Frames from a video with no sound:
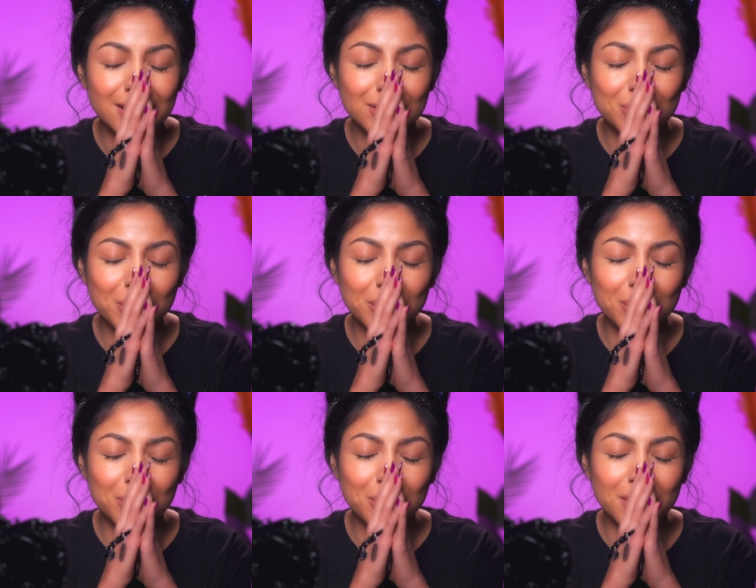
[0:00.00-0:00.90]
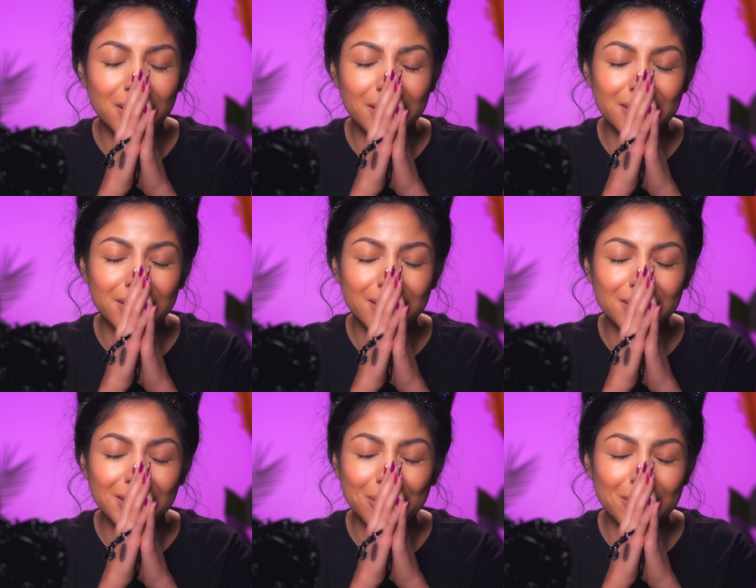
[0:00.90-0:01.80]
just wanna go to Wakanda,
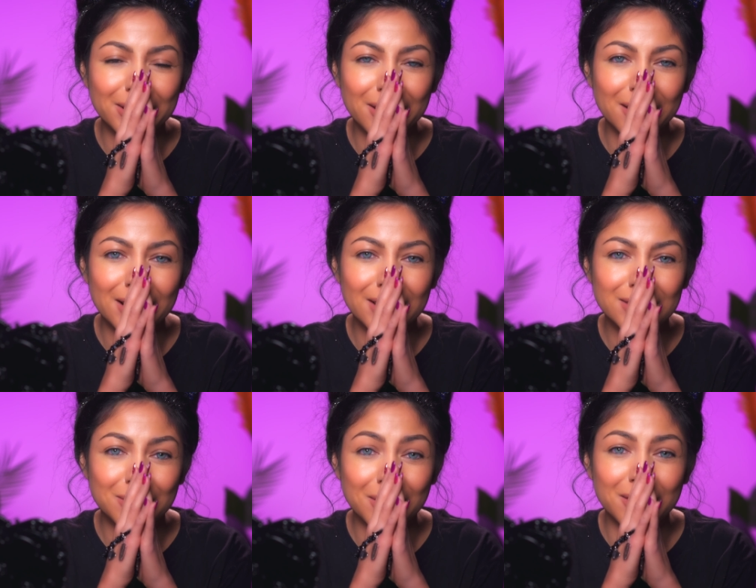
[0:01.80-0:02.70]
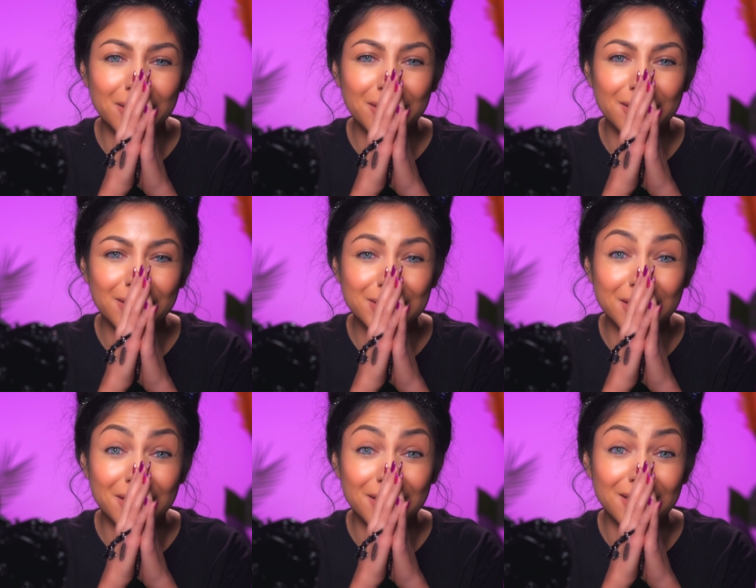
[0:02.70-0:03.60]
like right now, guys. You wanna go? Let's go.